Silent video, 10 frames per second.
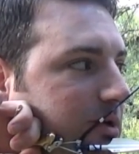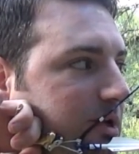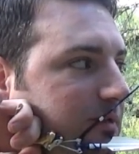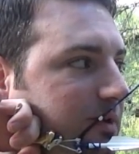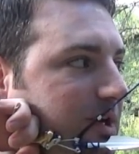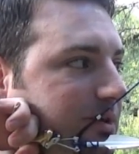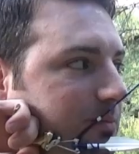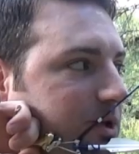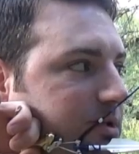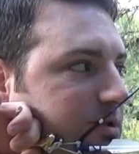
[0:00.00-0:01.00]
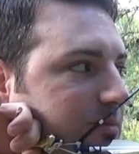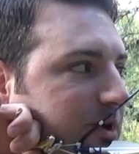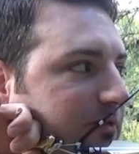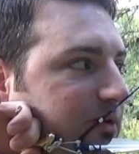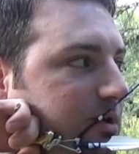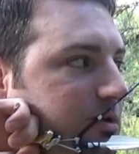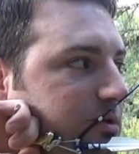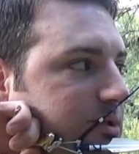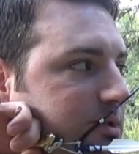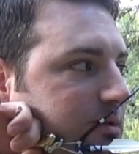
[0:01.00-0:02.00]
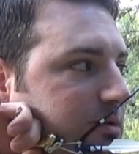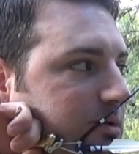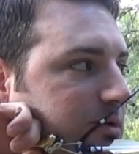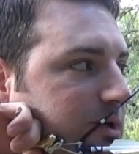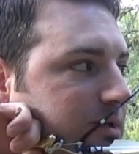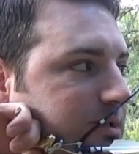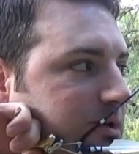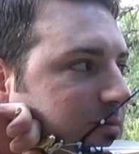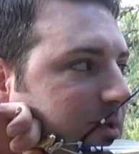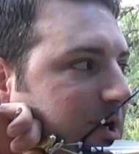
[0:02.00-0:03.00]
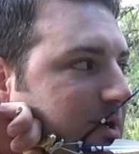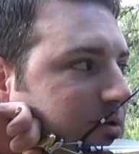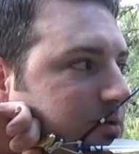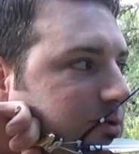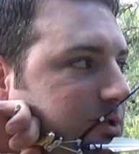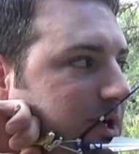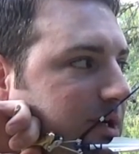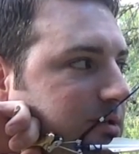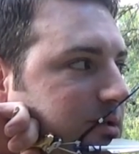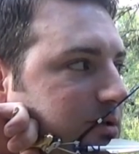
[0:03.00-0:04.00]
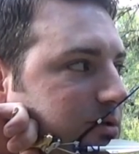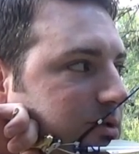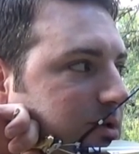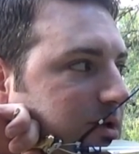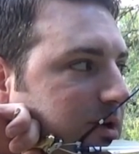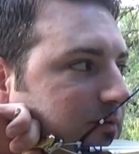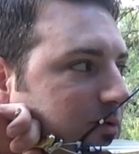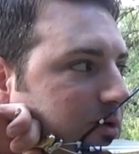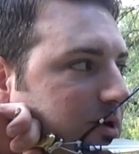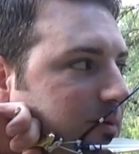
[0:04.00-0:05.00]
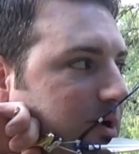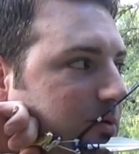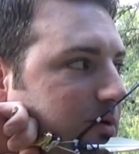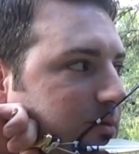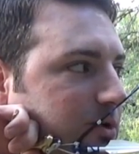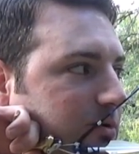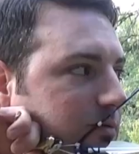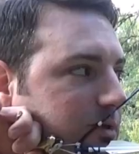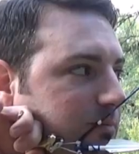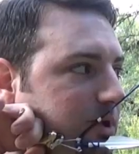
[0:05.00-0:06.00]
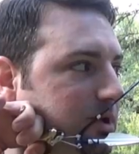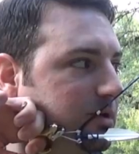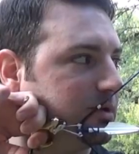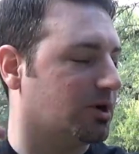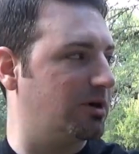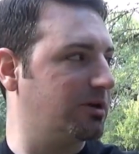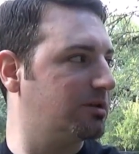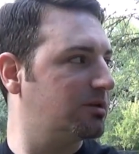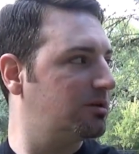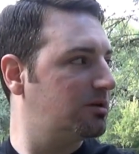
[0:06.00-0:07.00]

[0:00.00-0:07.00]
even out the pressure on my fingers, and then I'll start my actual shot execution and never worry about what I'm doing with the pin on target.